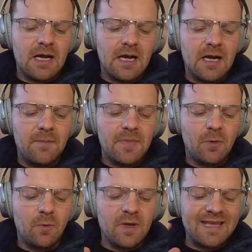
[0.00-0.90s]
Uh,
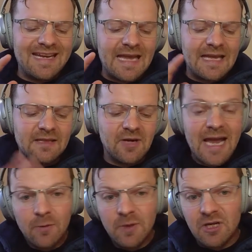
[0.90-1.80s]
with an and their
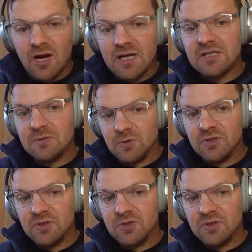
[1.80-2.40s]
equity cost,